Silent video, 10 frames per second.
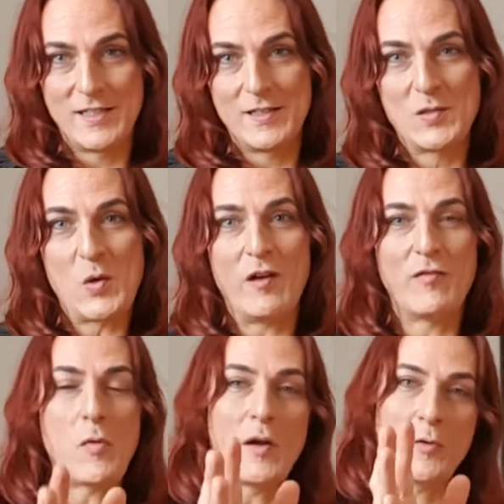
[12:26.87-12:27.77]
So
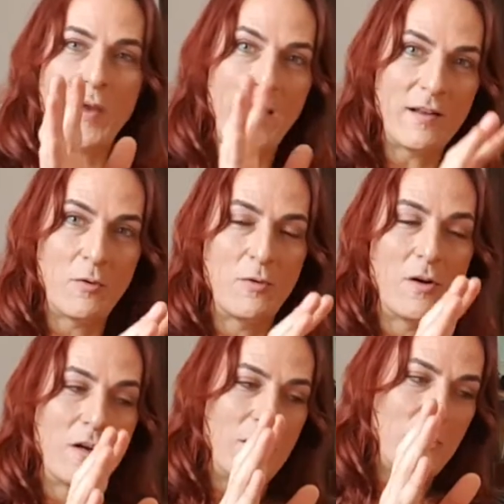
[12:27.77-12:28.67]
everyone who can, who,
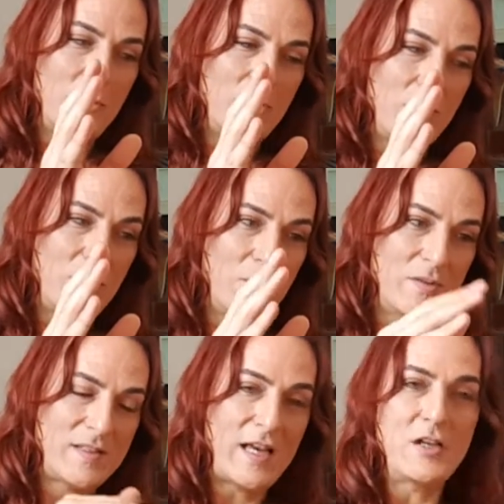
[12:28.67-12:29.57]
who, who
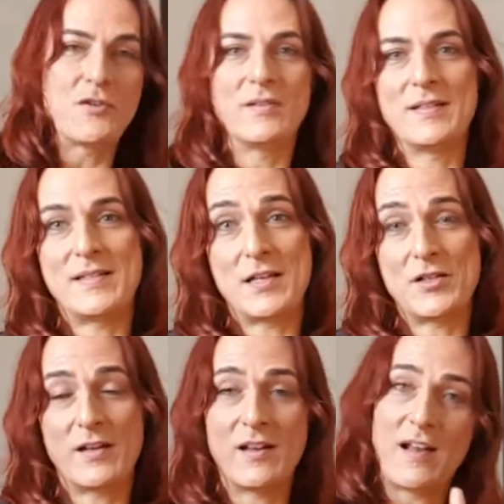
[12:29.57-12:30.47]
scheduled the
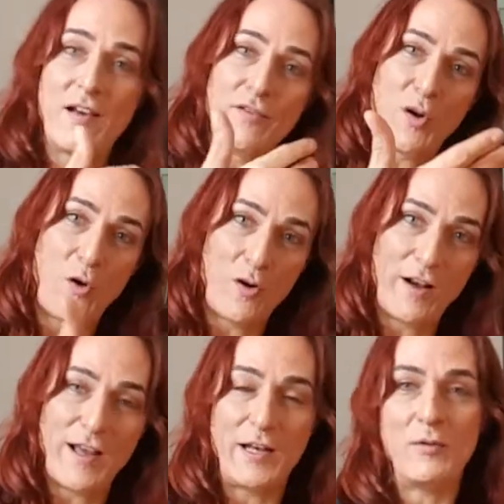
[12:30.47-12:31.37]
session can have it
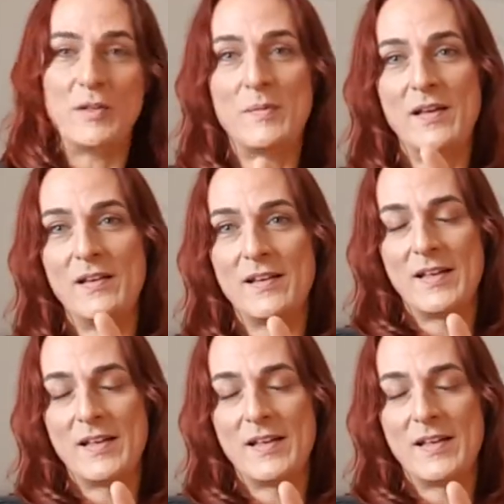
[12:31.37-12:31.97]
online with me.